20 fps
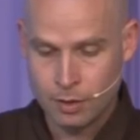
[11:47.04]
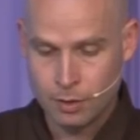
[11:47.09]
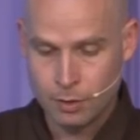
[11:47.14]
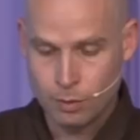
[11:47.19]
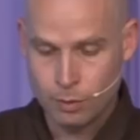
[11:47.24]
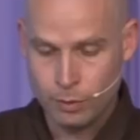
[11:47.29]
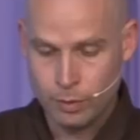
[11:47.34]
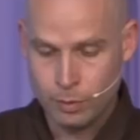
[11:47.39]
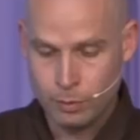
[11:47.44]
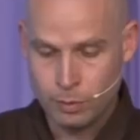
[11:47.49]

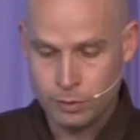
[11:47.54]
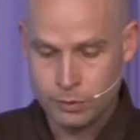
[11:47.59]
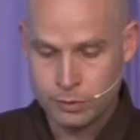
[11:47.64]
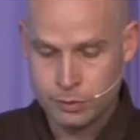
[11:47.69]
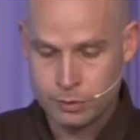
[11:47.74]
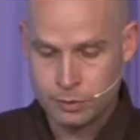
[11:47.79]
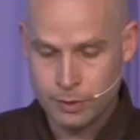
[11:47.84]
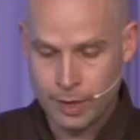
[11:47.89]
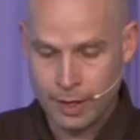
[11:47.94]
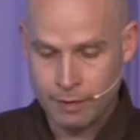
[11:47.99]
We will
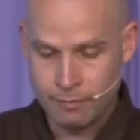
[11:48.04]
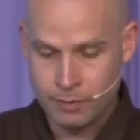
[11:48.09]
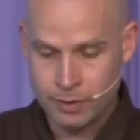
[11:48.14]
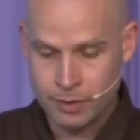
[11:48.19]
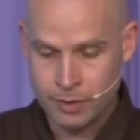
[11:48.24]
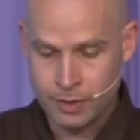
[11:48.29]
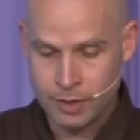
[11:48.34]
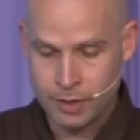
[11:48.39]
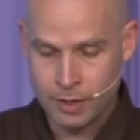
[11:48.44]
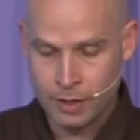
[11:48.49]
do
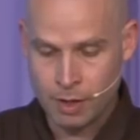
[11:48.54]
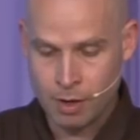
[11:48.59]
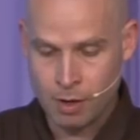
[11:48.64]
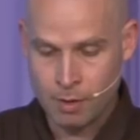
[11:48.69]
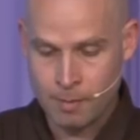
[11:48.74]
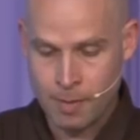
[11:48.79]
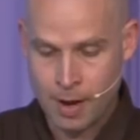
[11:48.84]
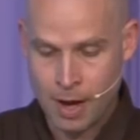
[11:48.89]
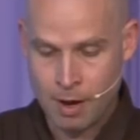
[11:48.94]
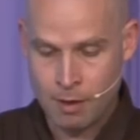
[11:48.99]
everything in our
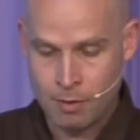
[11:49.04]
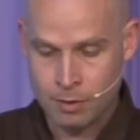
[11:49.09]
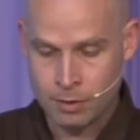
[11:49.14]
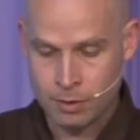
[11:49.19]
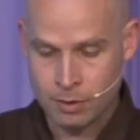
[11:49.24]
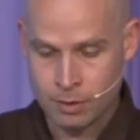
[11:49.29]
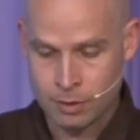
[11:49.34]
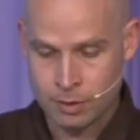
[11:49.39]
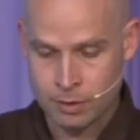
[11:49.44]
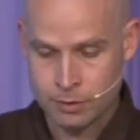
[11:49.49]

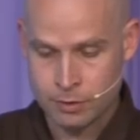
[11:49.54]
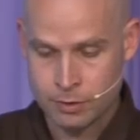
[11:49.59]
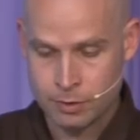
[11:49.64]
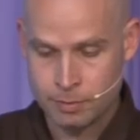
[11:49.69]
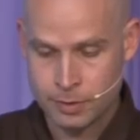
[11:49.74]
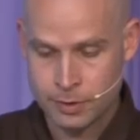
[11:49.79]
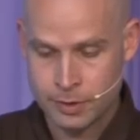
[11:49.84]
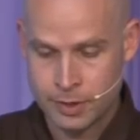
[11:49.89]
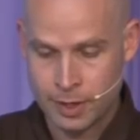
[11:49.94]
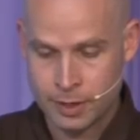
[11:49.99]
power to
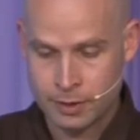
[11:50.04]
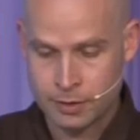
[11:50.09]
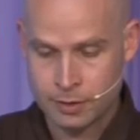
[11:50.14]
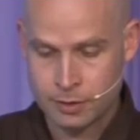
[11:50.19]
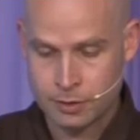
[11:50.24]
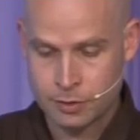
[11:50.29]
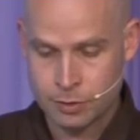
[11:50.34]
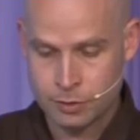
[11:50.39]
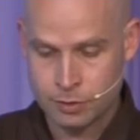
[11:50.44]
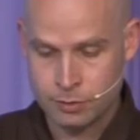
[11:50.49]

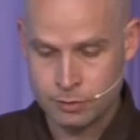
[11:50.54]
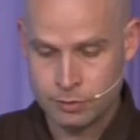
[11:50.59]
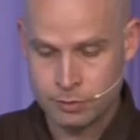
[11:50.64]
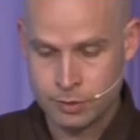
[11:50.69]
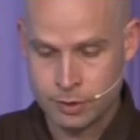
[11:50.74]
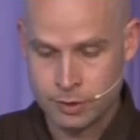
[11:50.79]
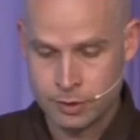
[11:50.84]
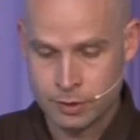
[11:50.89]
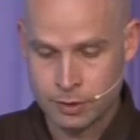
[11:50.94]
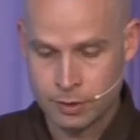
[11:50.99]
protect
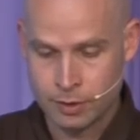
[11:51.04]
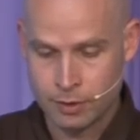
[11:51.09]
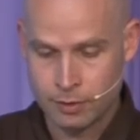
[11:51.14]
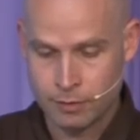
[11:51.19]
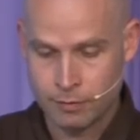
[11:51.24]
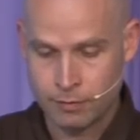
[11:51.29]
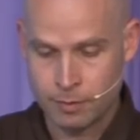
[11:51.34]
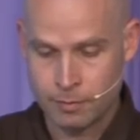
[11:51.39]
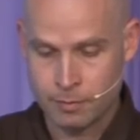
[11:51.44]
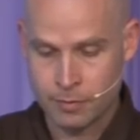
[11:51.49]
children
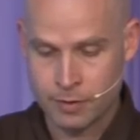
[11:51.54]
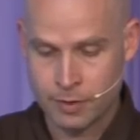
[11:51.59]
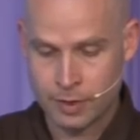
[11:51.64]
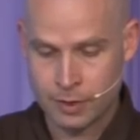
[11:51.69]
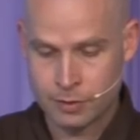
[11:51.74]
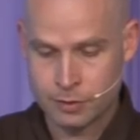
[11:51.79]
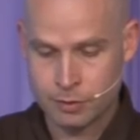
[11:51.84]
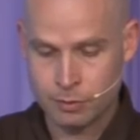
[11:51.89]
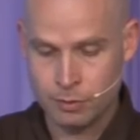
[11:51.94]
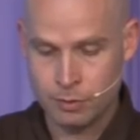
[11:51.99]
from
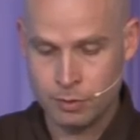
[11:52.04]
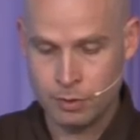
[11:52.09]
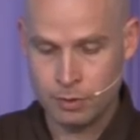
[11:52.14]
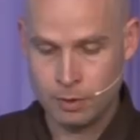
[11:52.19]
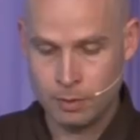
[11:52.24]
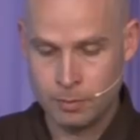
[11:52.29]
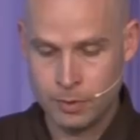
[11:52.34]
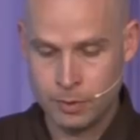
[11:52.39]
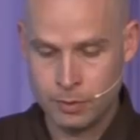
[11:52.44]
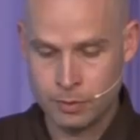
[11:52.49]
sexual
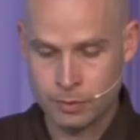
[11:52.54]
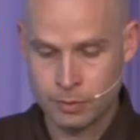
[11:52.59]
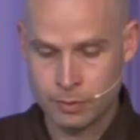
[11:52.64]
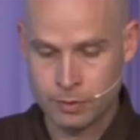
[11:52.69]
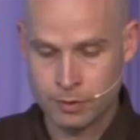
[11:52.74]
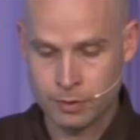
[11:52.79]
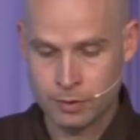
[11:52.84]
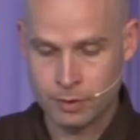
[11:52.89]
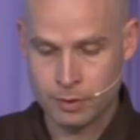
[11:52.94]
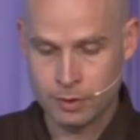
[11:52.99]

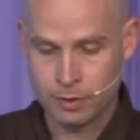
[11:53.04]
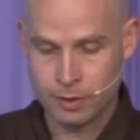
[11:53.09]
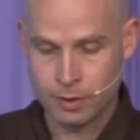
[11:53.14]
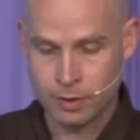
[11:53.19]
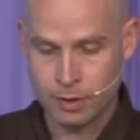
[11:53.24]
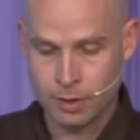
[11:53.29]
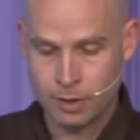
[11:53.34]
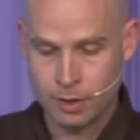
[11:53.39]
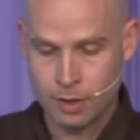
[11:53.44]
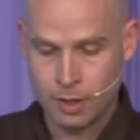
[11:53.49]
abuse
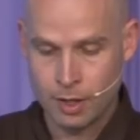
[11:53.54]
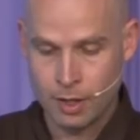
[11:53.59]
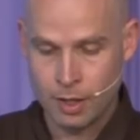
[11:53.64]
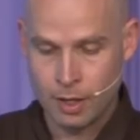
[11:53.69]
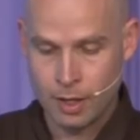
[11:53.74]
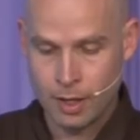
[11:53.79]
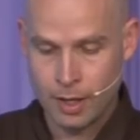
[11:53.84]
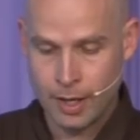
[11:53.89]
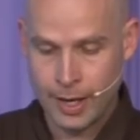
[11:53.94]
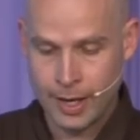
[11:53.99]

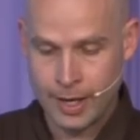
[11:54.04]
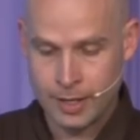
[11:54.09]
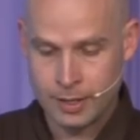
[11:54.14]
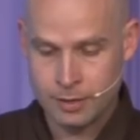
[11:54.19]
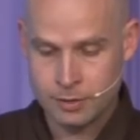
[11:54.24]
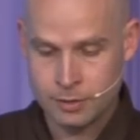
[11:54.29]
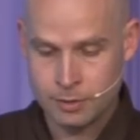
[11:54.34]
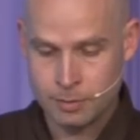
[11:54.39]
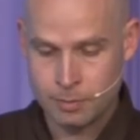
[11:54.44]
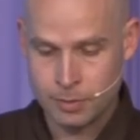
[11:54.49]

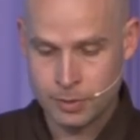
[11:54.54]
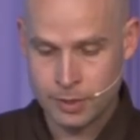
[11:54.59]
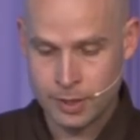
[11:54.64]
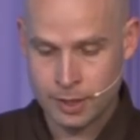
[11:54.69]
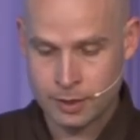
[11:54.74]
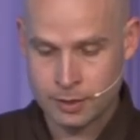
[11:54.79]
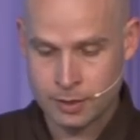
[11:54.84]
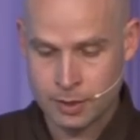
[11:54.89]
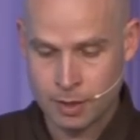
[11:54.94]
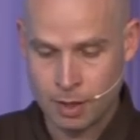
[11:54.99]
and to
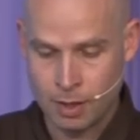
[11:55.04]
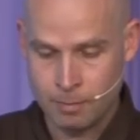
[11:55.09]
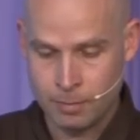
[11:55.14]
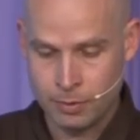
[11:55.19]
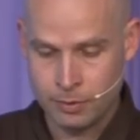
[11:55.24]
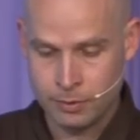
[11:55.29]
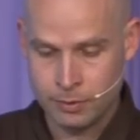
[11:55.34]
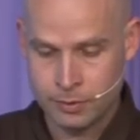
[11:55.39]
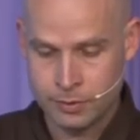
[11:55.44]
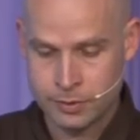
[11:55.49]
protect
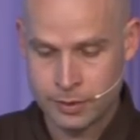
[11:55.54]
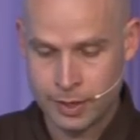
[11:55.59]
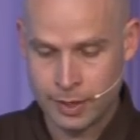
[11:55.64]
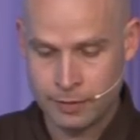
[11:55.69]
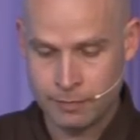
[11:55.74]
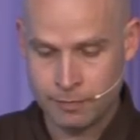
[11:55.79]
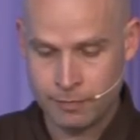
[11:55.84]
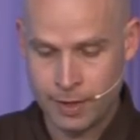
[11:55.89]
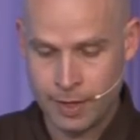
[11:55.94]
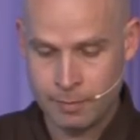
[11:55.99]
couples
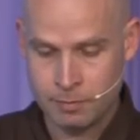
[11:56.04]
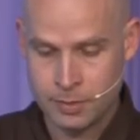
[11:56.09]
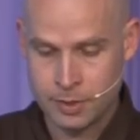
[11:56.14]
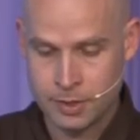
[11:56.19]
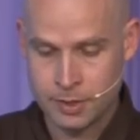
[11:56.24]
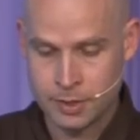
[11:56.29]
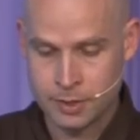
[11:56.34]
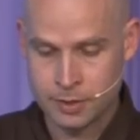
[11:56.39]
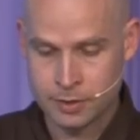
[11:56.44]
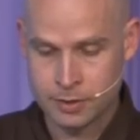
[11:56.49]
and
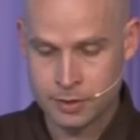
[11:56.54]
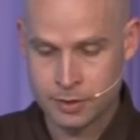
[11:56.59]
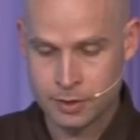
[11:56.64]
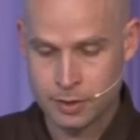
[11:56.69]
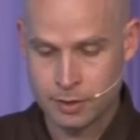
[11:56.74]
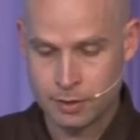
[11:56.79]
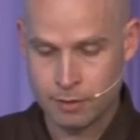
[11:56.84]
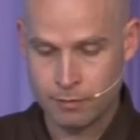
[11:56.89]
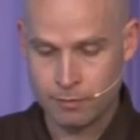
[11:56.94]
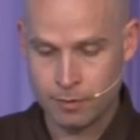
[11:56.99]
families
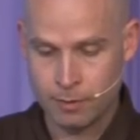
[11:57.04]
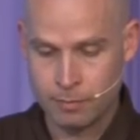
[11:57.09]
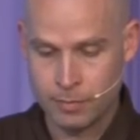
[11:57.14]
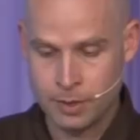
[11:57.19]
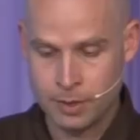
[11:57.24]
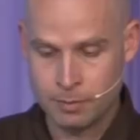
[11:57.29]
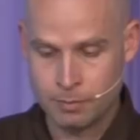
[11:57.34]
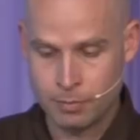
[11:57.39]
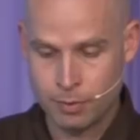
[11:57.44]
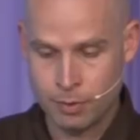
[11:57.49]
from
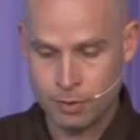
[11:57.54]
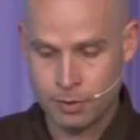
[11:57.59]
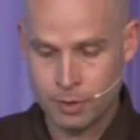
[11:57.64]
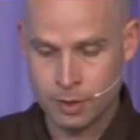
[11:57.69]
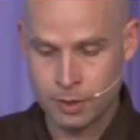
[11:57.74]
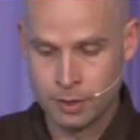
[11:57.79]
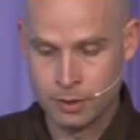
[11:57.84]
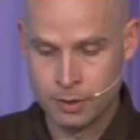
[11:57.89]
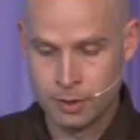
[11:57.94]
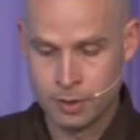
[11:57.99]
being
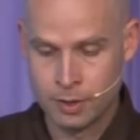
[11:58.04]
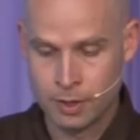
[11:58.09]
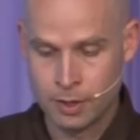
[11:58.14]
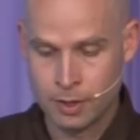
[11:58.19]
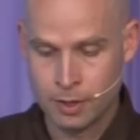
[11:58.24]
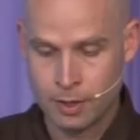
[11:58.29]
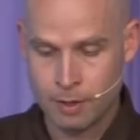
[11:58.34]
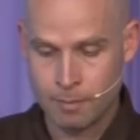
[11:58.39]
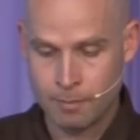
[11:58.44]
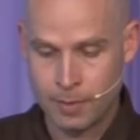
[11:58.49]
broken
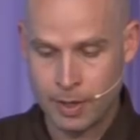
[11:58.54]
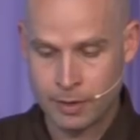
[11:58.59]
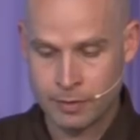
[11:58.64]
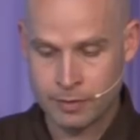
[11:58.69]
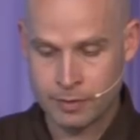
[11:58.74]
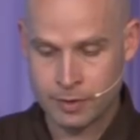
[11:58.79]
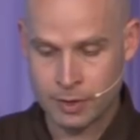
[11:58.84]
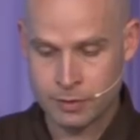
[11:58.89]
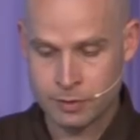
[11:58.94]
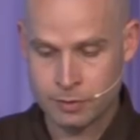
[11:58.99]
by
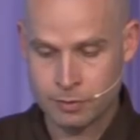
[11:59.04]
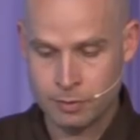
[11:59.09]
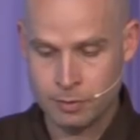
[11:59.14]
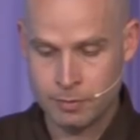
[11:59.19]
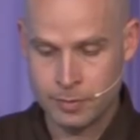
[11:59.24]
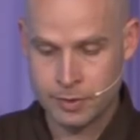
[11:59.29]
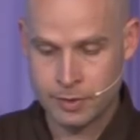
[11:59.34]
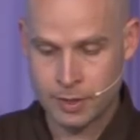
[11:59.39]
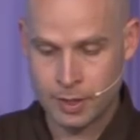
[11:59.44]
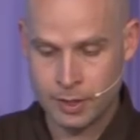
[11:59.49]
sexual
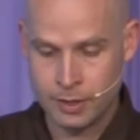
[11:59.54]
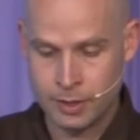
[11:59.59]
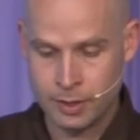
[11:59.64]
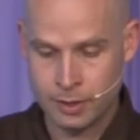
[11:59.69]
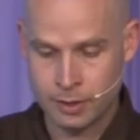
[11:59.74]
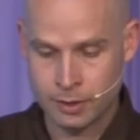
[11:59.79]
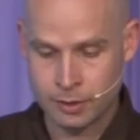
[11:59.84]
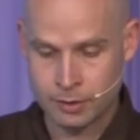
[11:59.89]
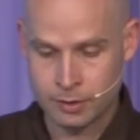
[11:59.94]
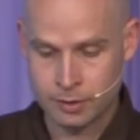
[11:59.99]

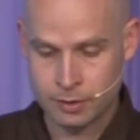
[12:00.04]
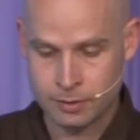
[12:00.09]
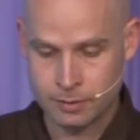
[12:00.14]
misconduct.